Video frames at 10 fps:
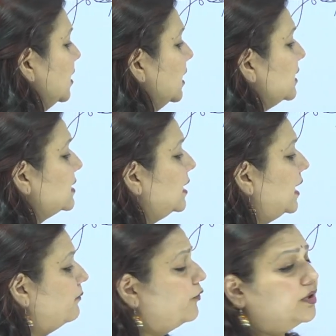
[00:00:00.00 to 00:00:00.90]
It's a
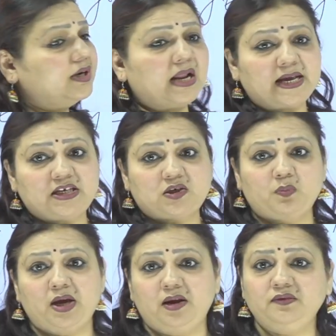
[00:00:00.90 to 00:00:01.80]
name for a
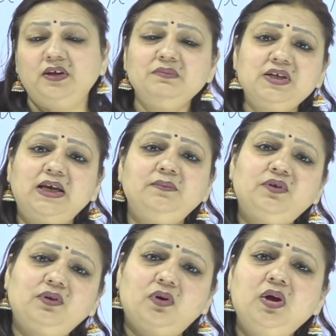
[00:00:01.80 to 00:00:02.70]
nightmare. Sometimes,
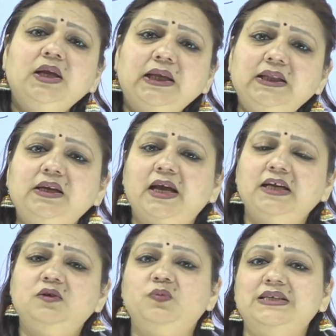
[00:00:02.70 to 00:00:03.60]
in a
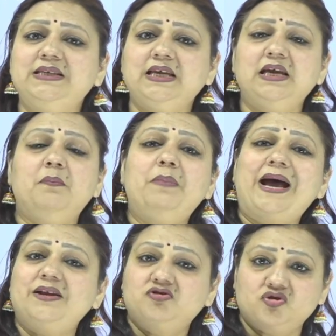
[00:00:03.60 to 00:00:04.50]
night we see a
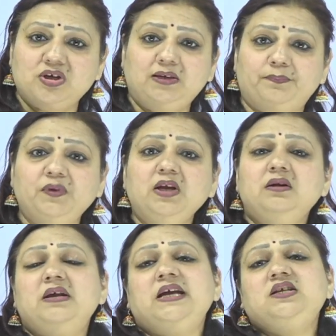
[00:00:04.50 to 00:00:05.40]
bad dream,
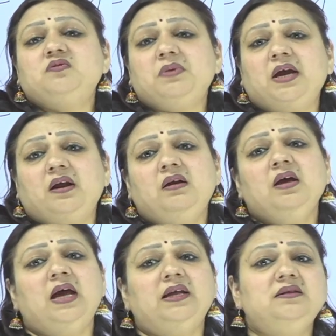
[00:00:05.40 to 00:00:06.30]
nightmare,
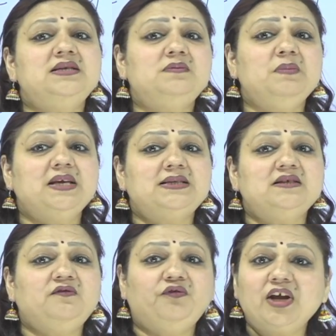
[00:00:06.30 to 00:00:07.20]
and this makes
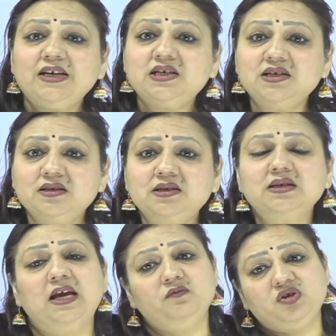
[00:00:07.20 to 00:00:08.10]
us frightened
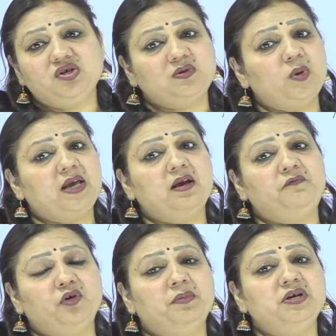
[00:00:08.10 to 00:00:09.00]
and we just wake up
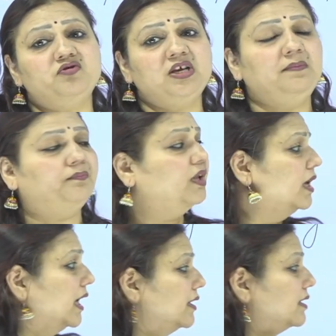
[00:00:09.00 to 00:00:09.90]
from a dream.
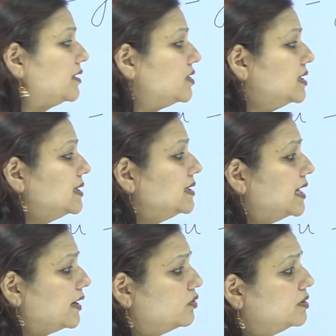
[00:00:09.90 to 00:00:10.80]
And that is
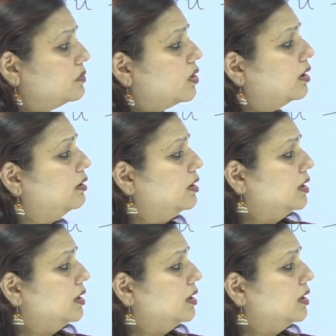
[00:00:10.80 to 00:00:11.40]
cacodemon.